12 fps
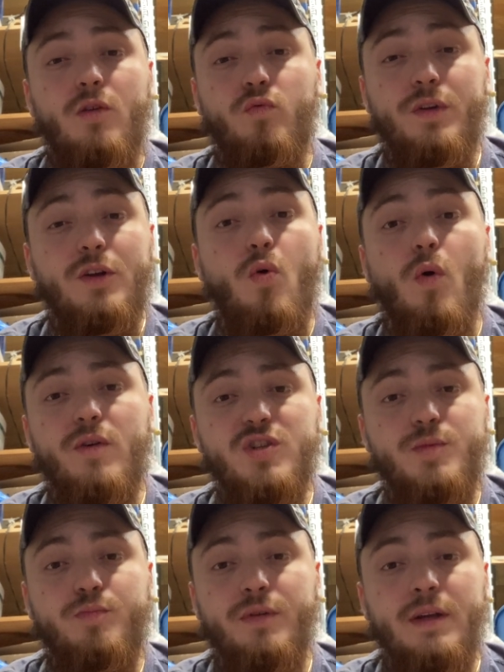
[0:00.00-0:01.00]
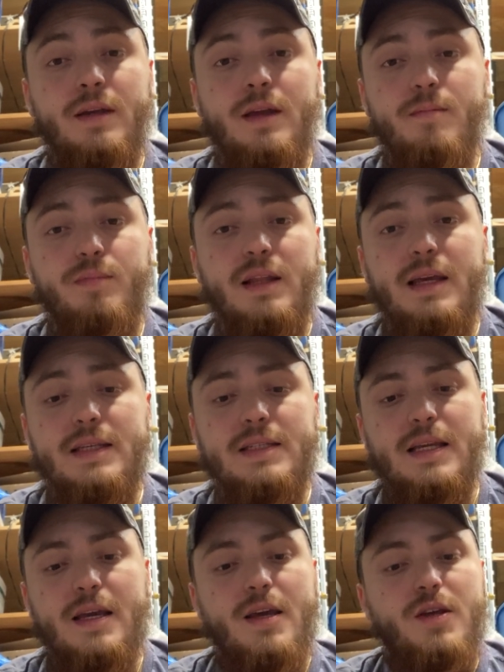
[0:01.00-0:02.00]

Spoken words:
recoil spring in place.